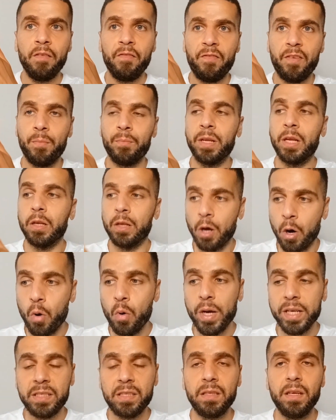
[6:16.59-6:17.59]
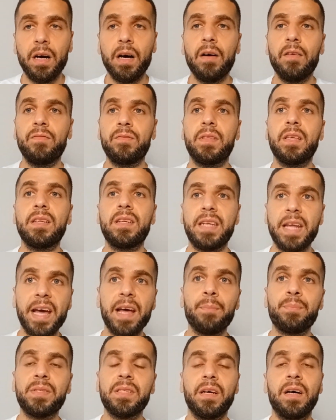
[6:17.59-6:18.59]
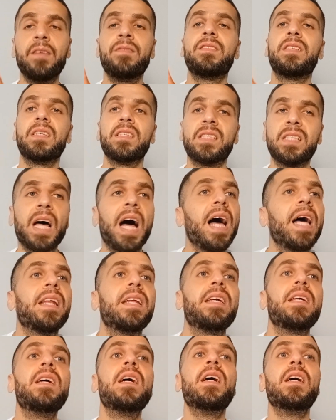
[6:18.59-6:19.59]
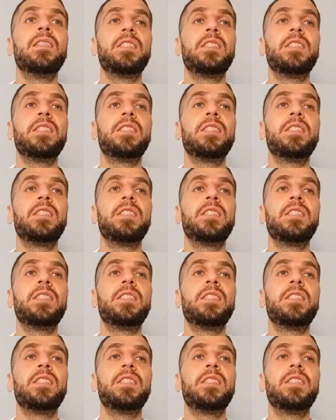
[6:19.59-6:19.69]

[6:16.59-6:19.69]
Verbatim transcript: from the lowest of the depths of society